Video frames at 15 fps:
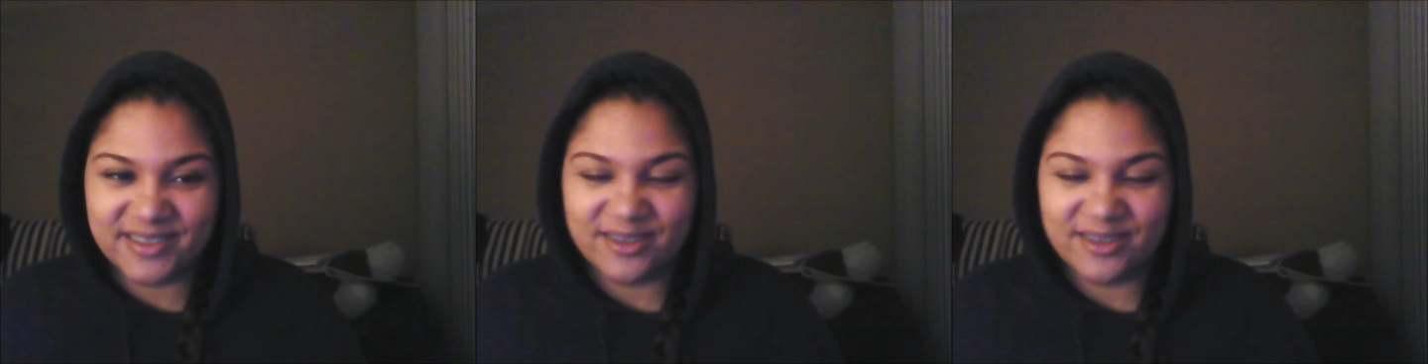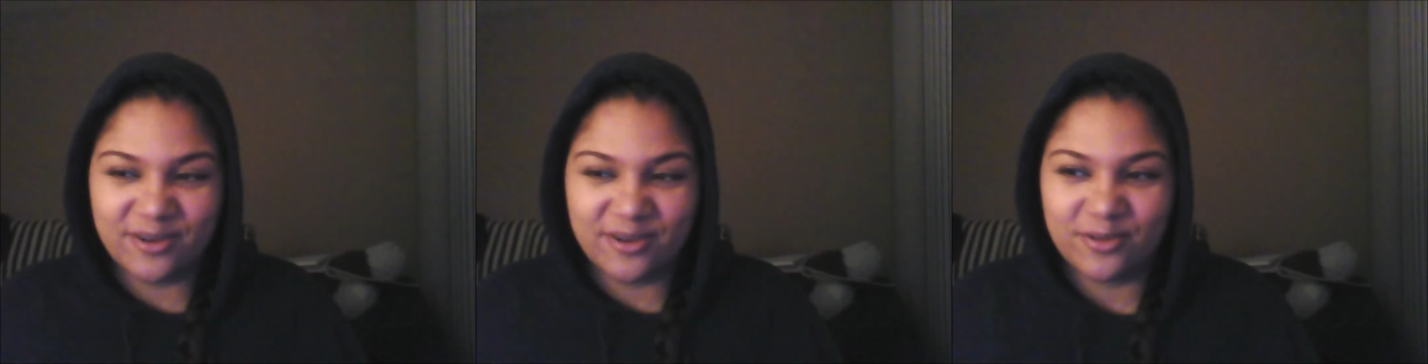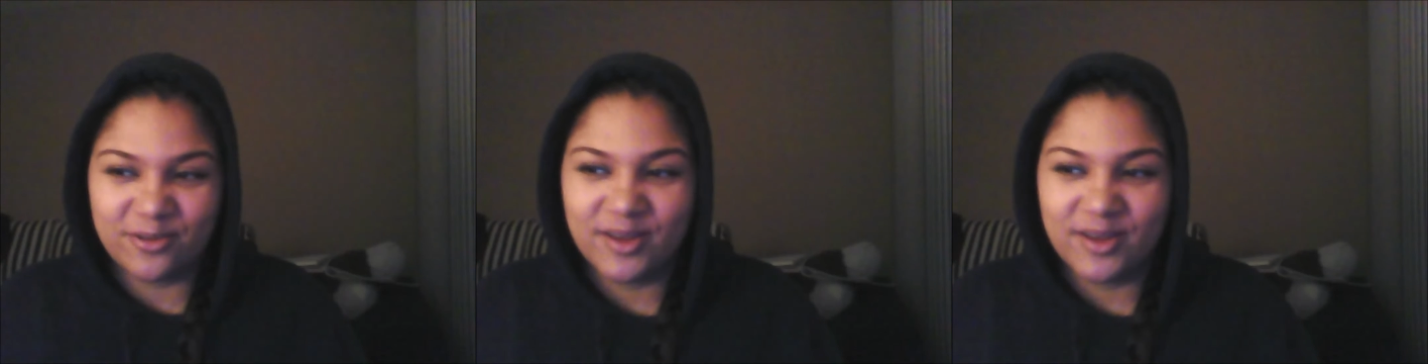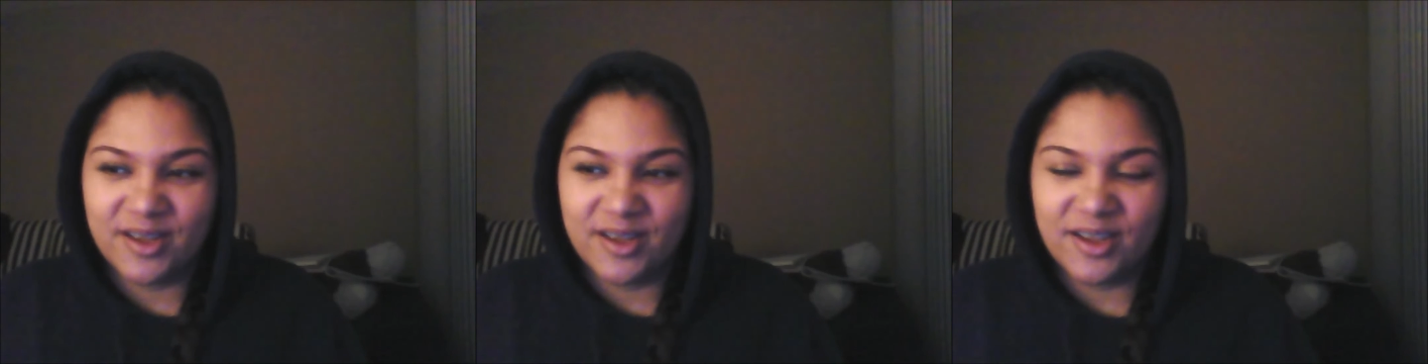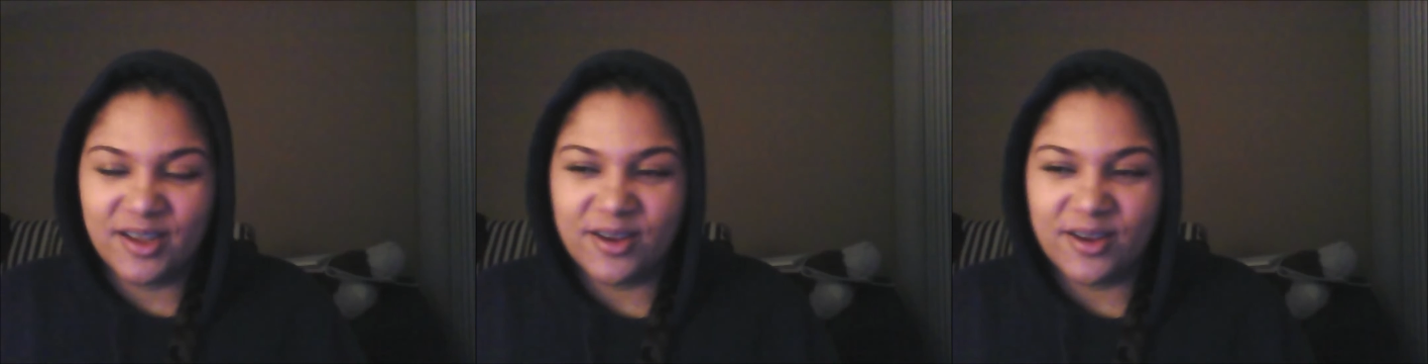So,
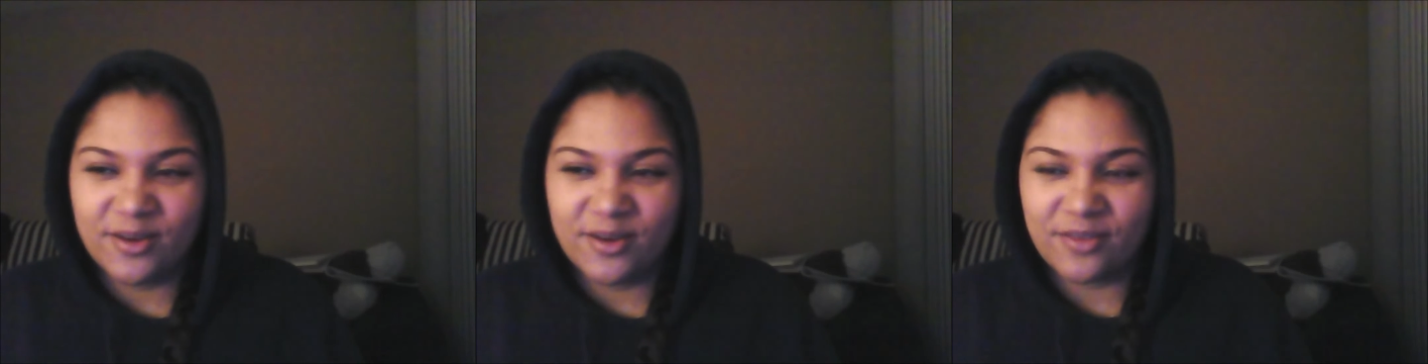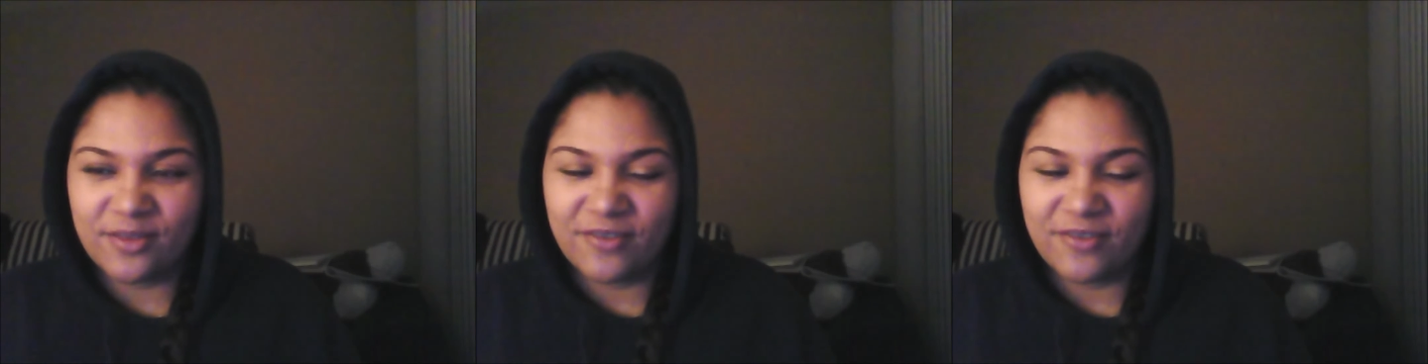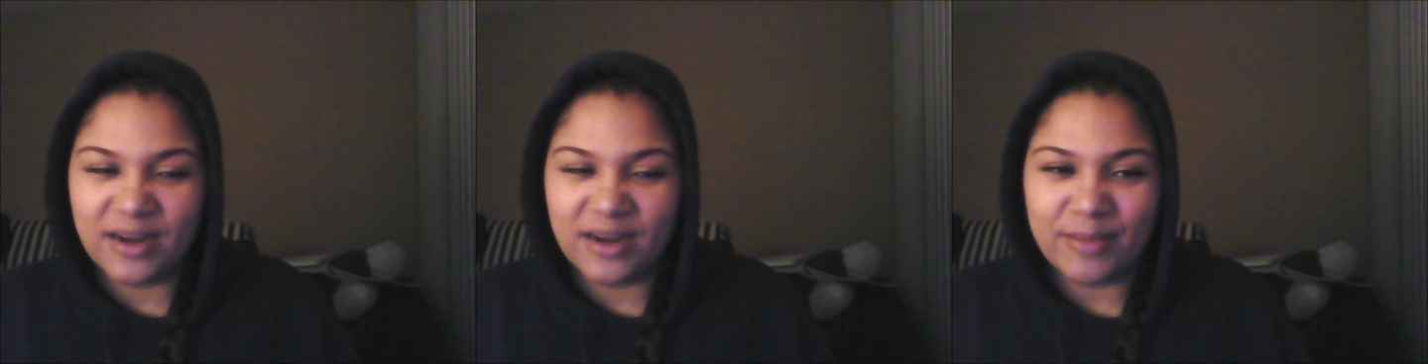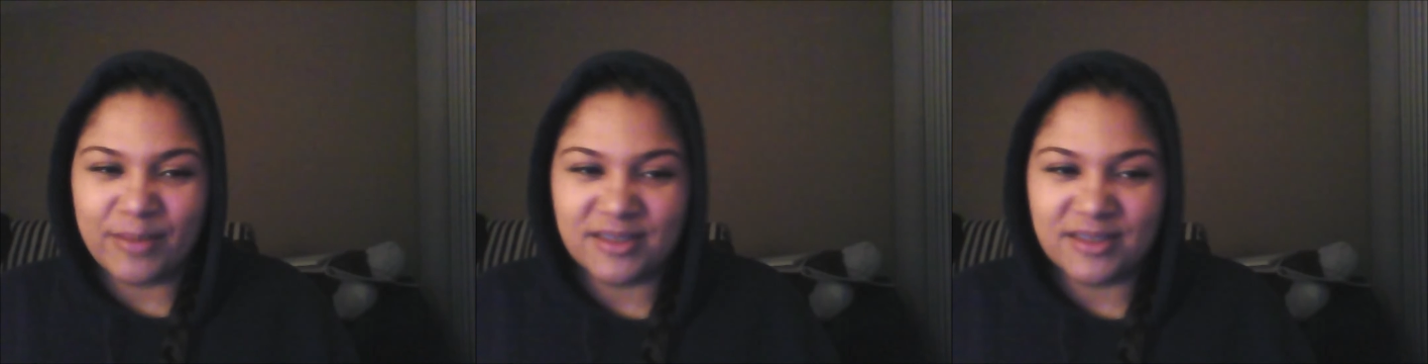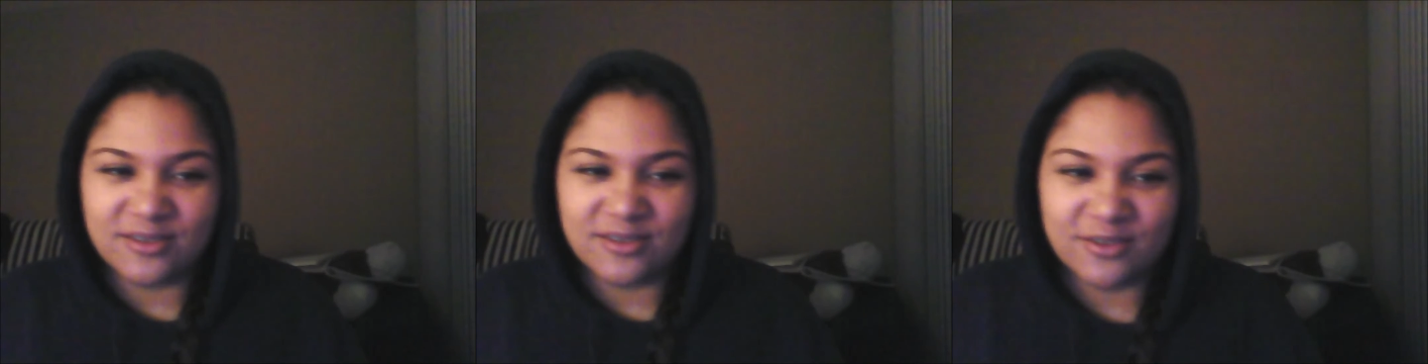the
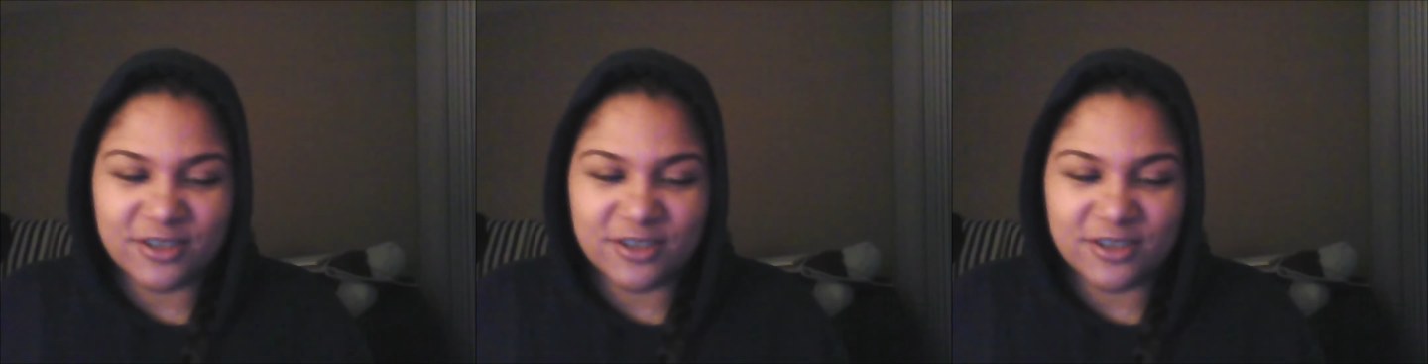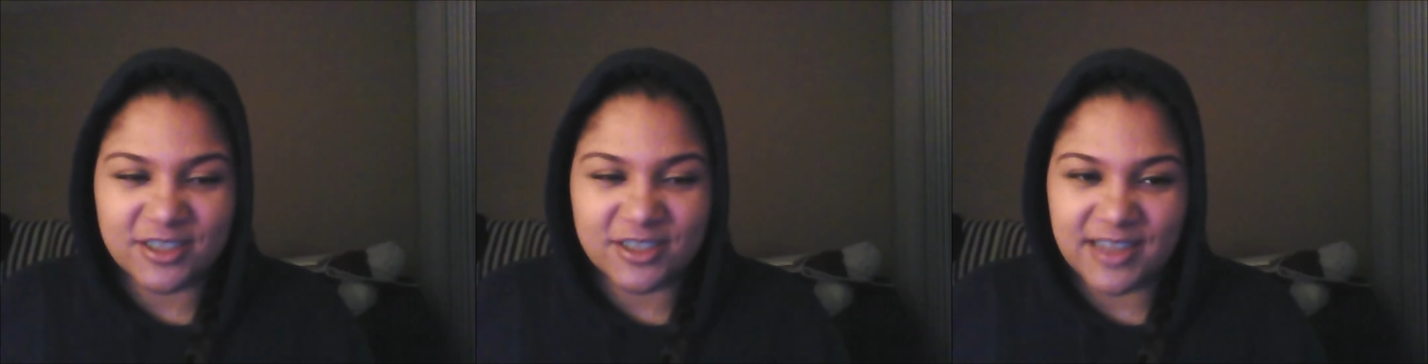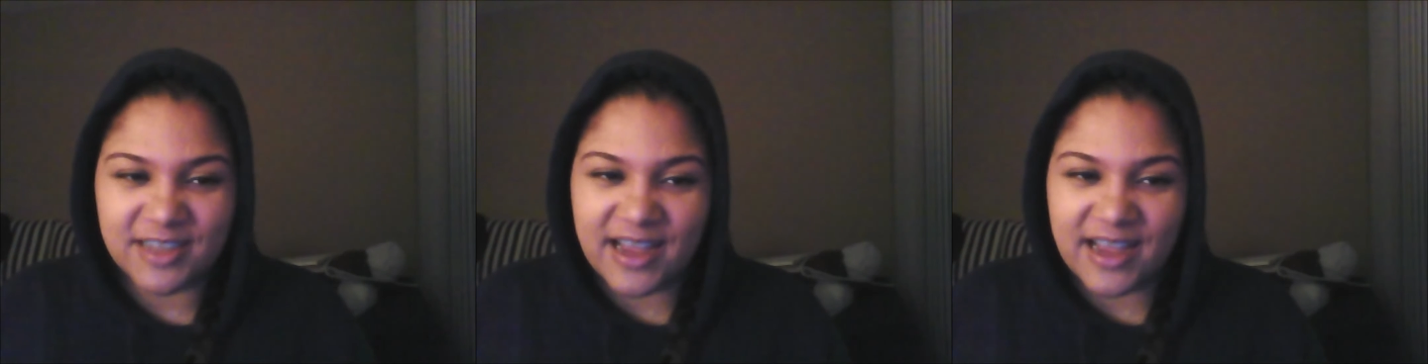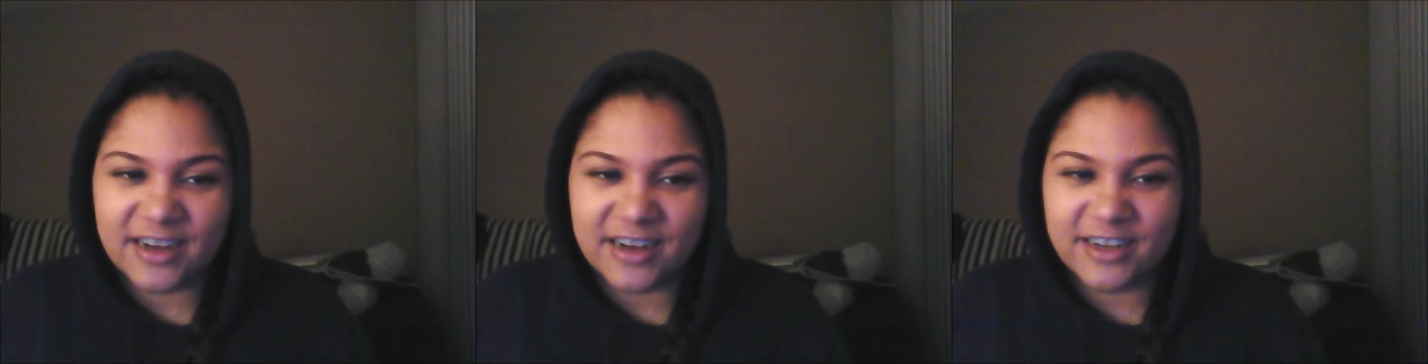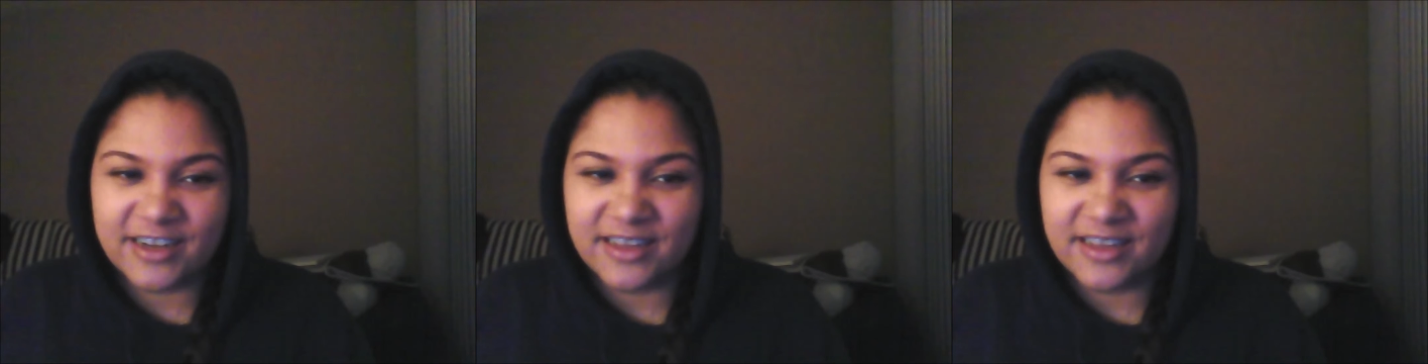fundamental
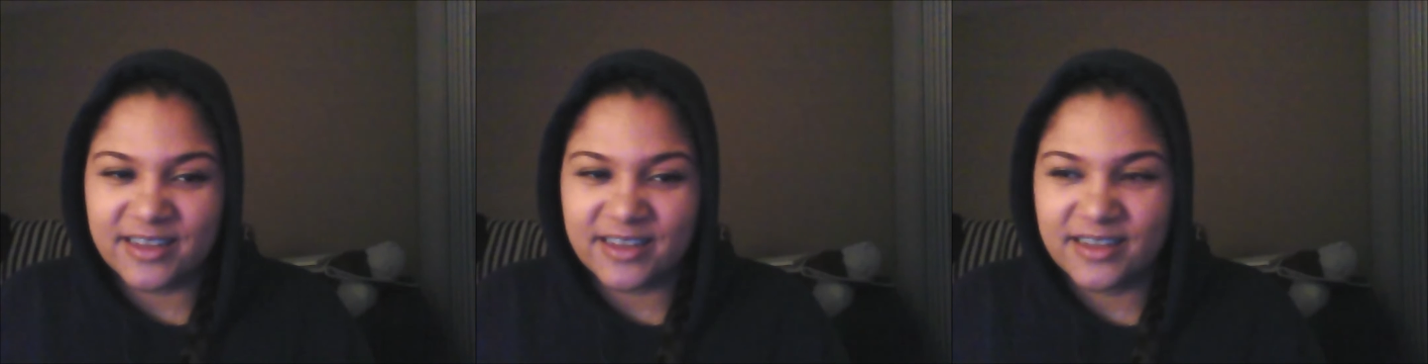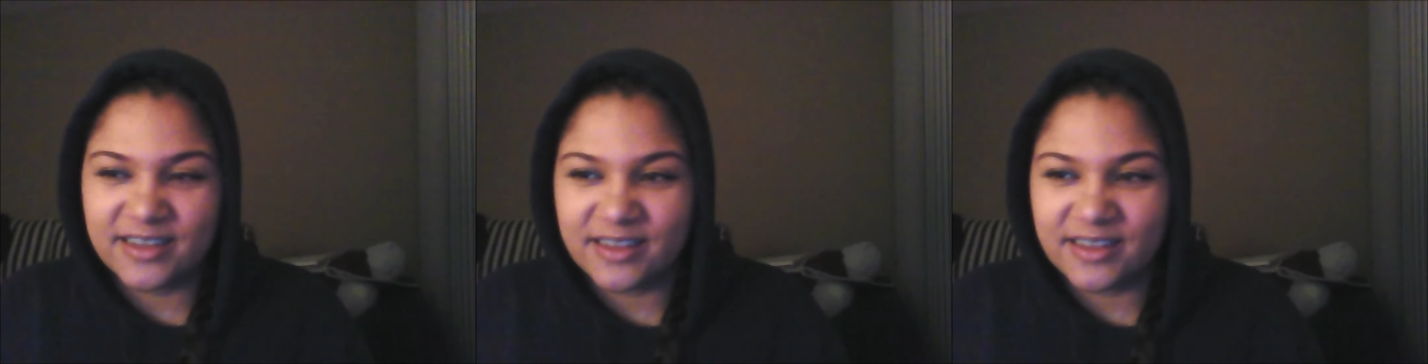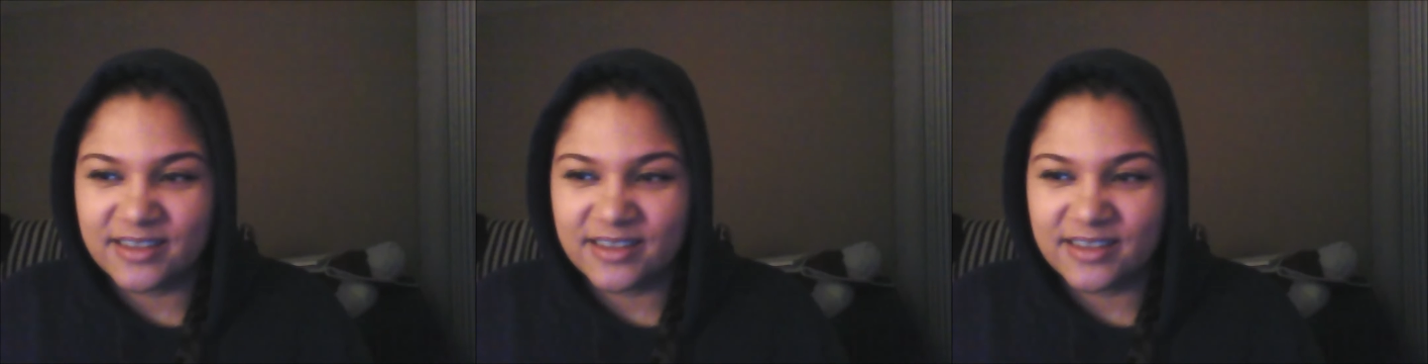Christianity